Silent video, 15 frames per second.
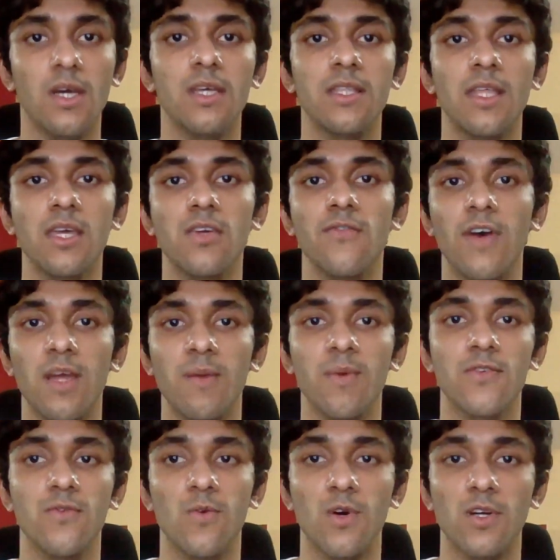Thank you very much
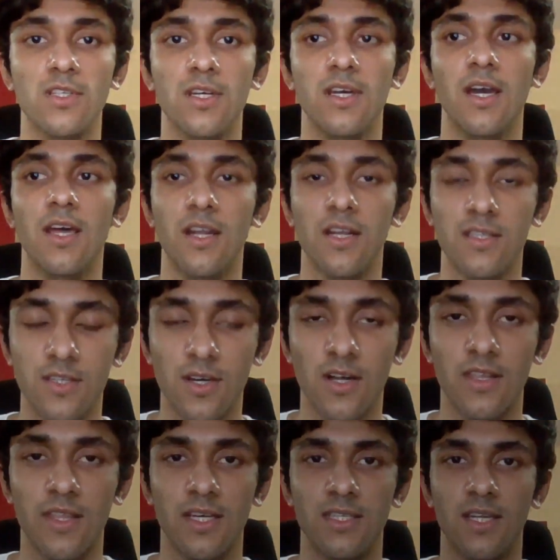for watching, and I'll see you all
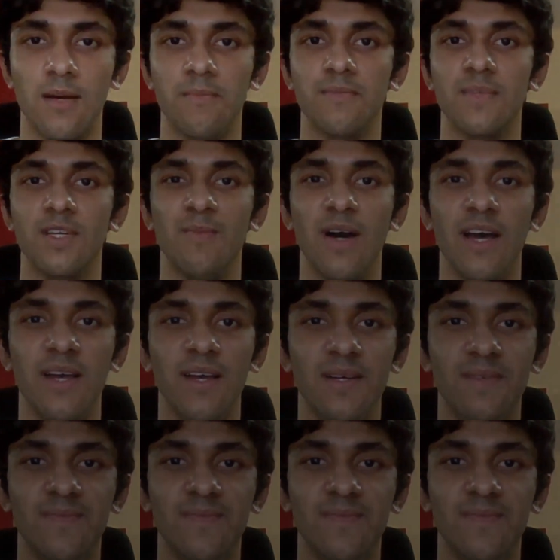next time. Goodbye.